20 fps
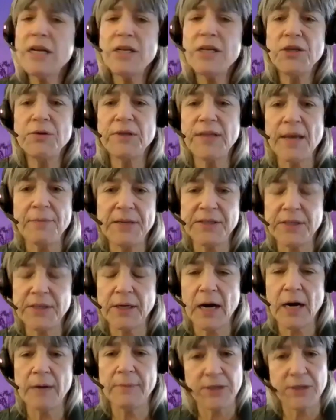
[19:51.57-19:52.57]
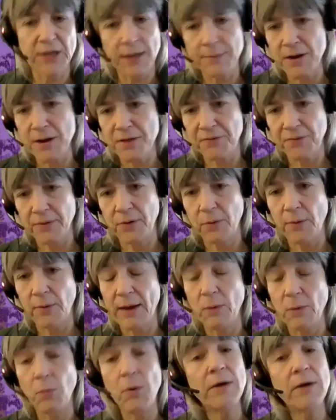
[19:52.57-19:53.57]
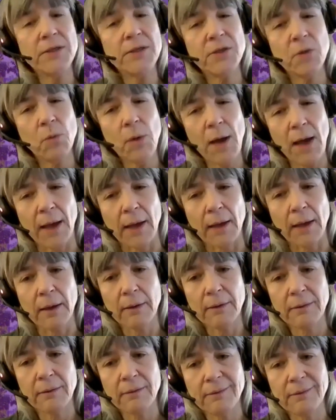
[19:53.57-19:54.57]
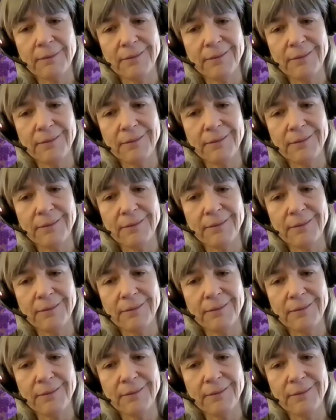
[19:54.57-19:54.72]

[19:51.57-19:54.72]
what are you going to do with that piece of garbage? I'm going to throw it away. Where is away?